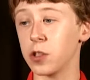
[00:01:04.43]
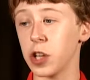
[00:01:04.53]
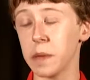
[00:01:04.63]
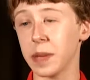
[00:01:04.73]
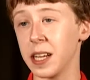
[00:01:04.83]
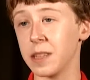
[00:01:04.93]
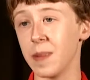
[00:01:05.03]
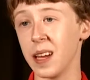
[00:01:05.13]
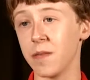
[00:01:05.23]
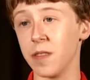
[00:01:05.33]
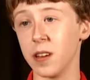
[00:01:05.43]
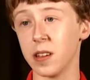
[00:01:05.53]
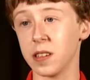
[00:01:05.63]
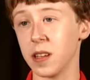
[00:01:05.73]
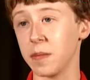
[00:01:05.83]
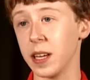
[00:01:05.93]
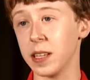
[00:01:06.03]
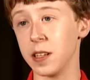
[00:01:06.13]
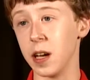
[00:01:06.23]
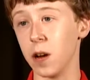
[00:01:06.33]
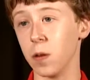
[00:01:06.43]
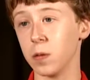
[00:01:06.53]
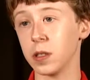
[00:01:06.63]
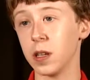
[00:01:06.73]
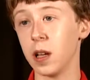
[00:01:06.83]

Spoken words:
Some kids make fun, some kids don't.